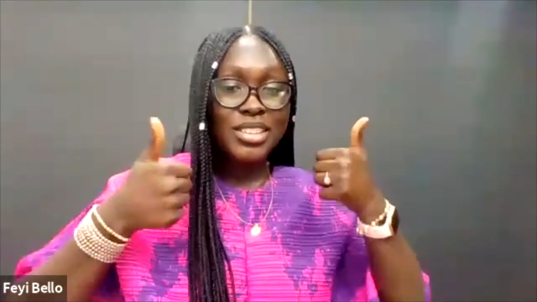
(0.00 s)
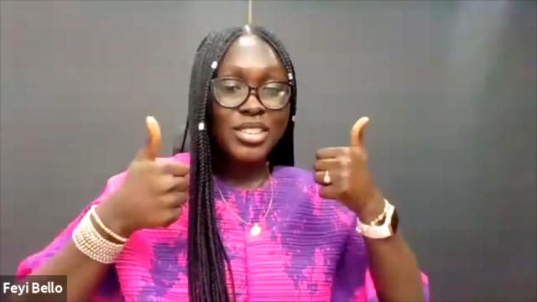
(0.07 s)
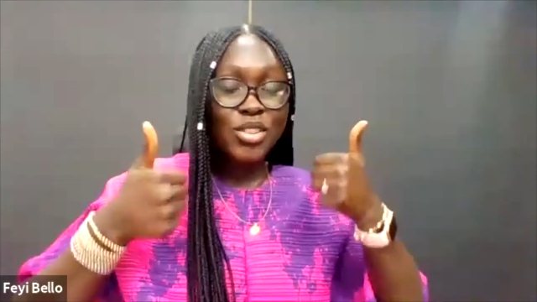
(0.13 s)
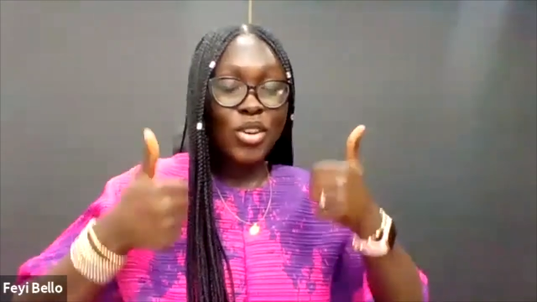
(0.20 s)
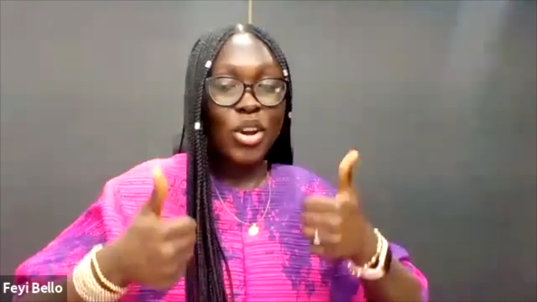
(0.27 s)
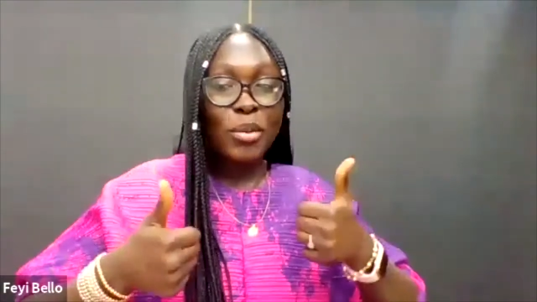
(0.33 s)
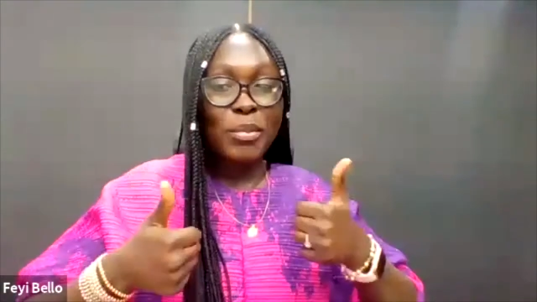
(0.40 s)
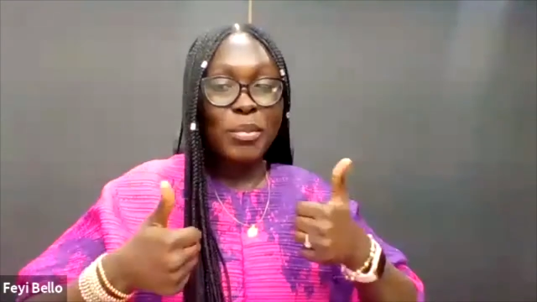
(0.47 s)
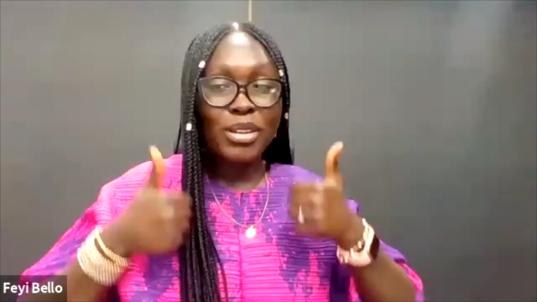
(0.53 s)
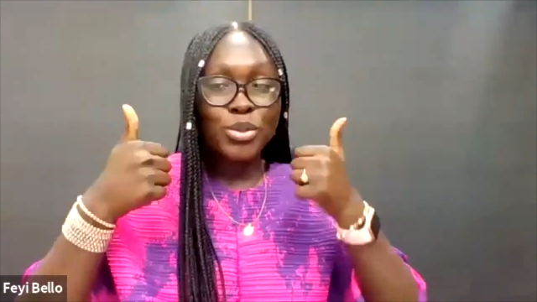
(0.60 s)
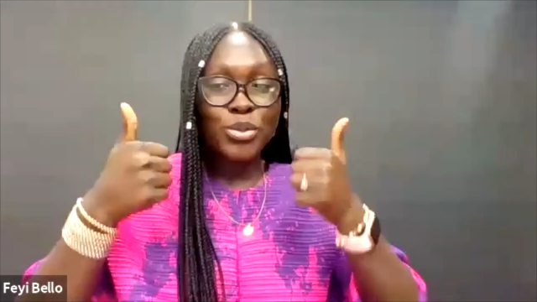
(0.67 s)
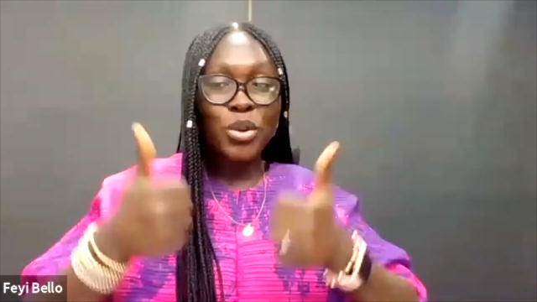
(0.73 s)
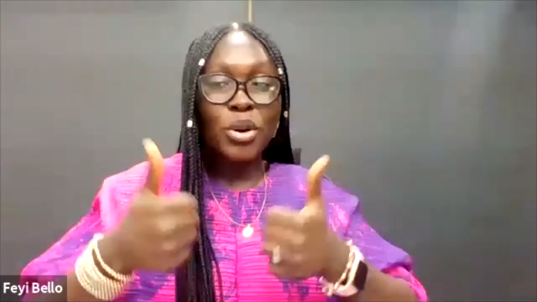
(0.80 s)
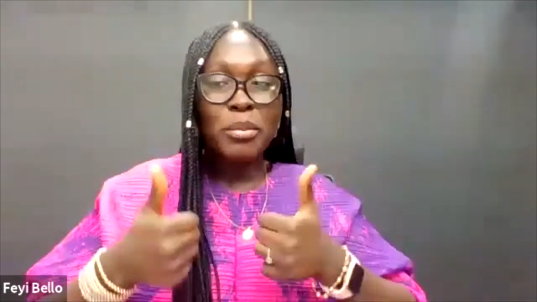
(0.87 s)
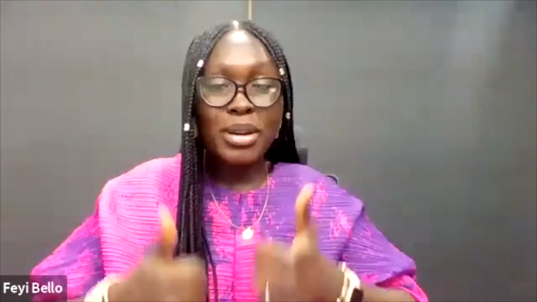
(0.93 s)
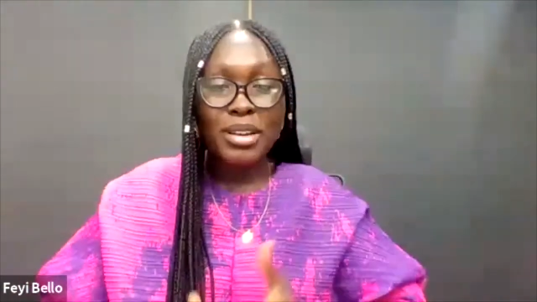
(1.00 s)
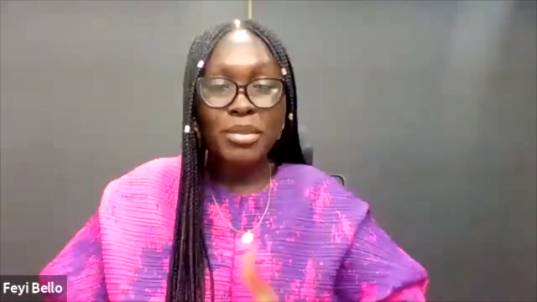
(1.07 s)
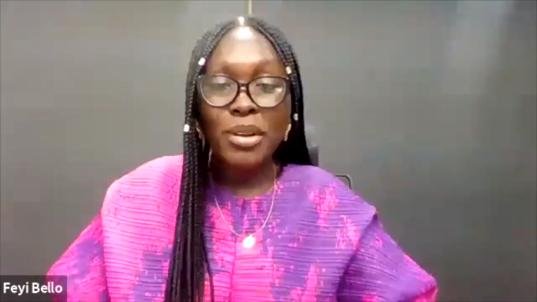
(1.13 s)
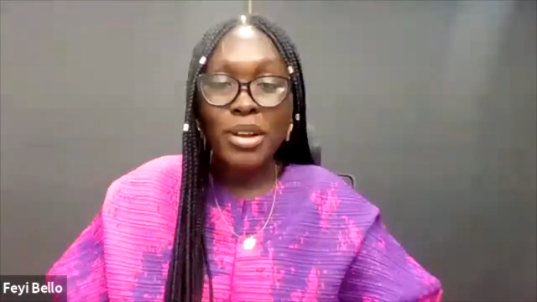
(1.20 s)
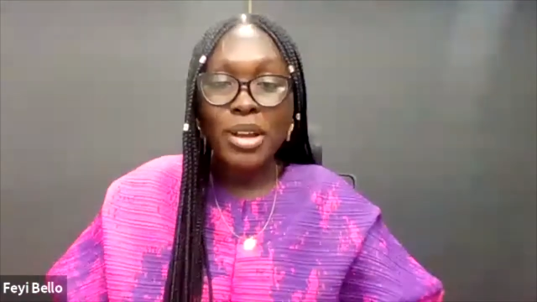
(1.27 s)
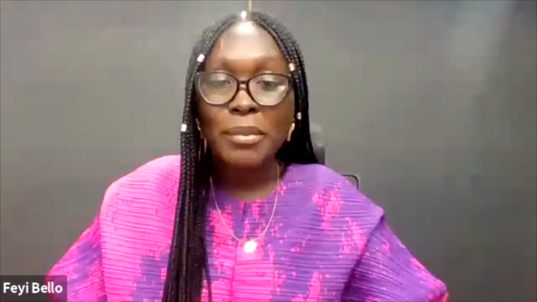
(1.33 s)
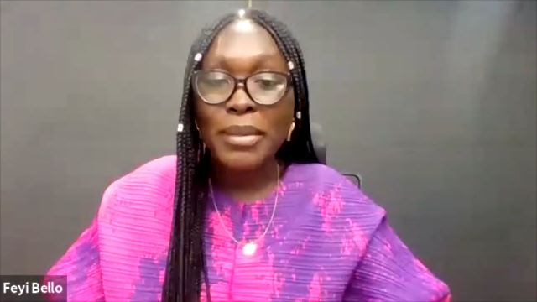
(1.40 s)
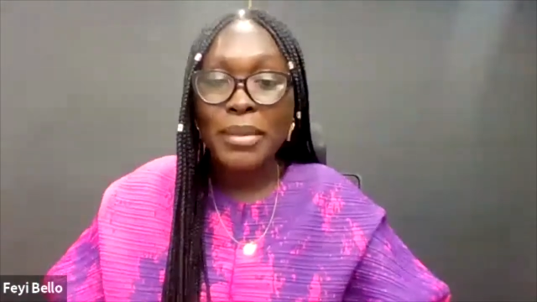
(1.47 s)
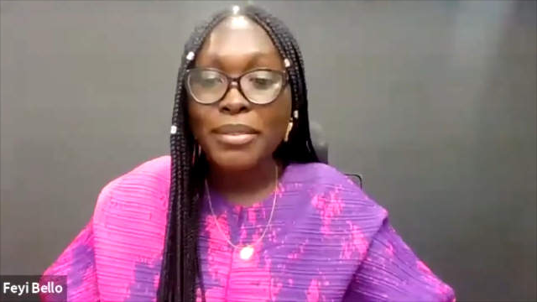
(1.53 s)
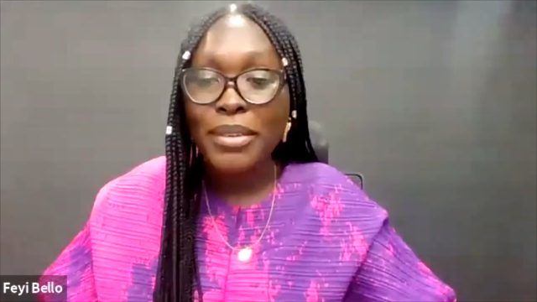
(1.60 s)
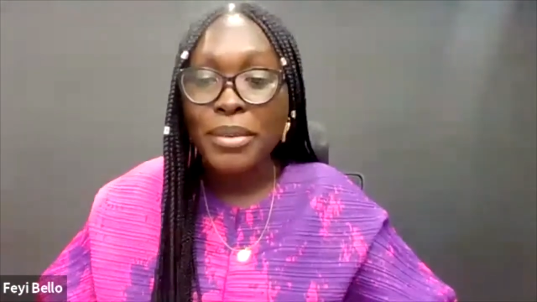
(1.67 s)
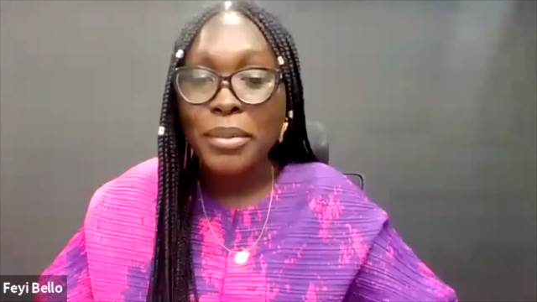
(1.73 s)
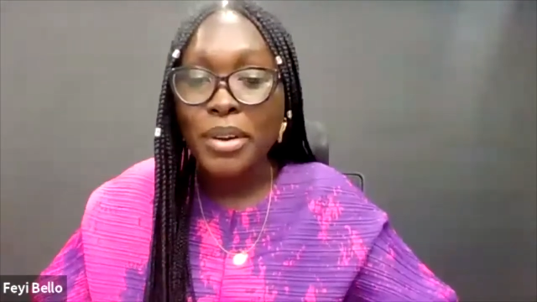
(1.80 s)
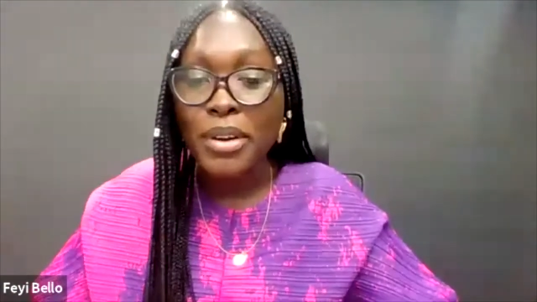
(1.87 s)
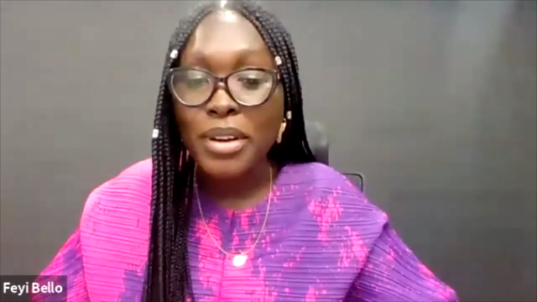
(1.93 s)
about trauma. Welcome,
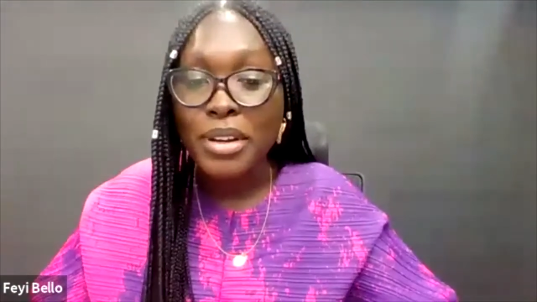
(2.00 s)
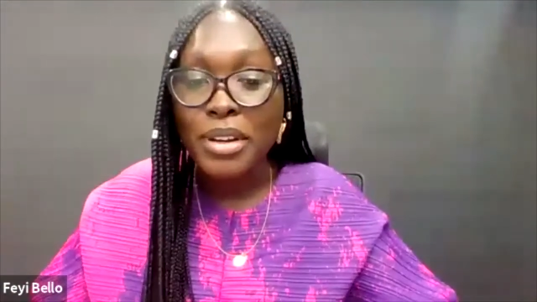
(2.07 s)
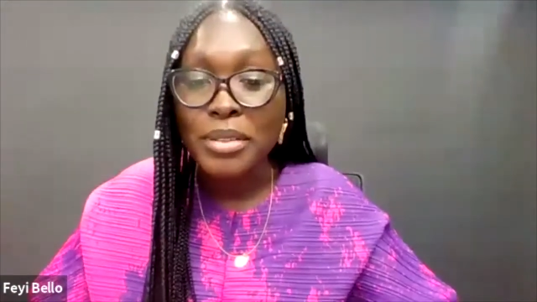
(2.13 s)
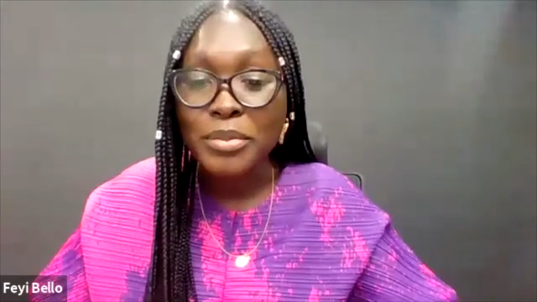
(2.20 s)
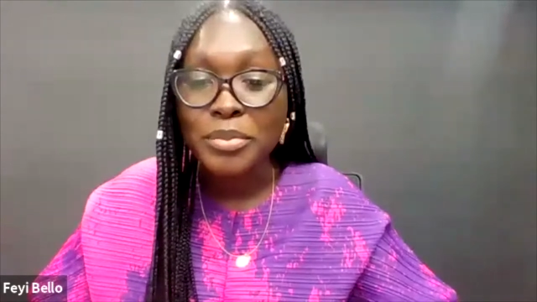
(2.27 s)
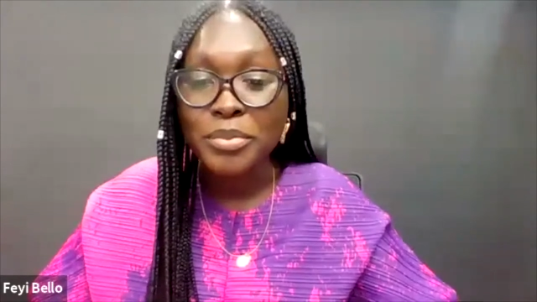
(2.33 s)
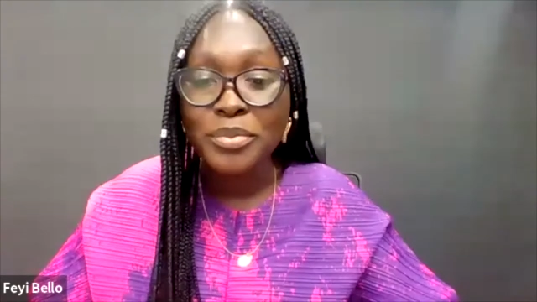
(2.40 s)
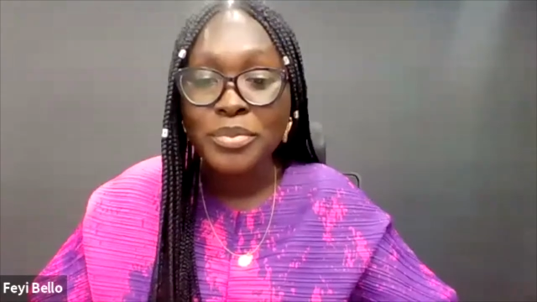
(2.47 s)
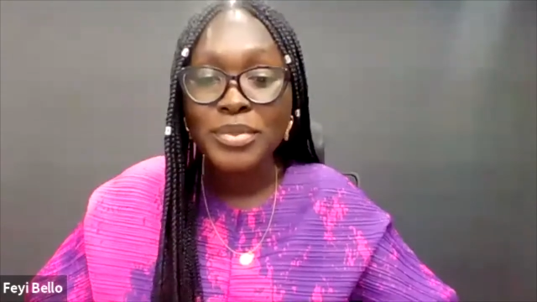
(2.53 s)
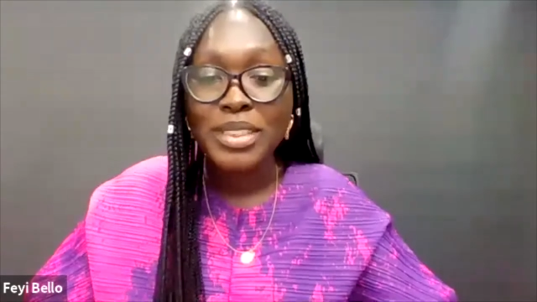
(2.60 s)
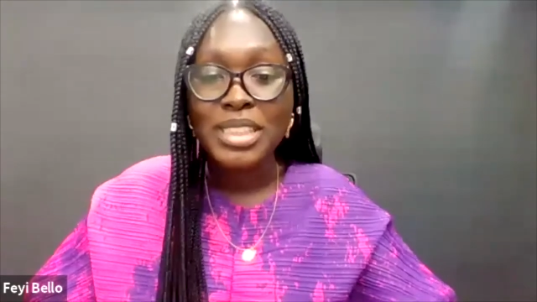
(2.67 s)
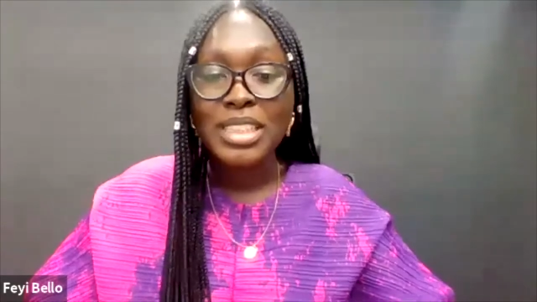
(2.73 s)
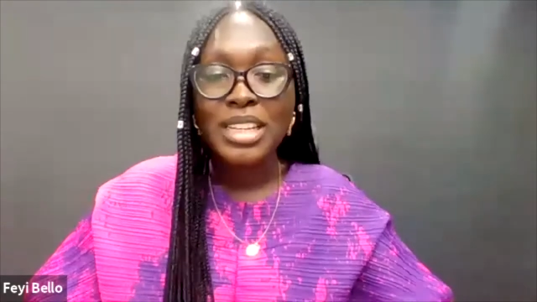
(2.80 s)
everyone.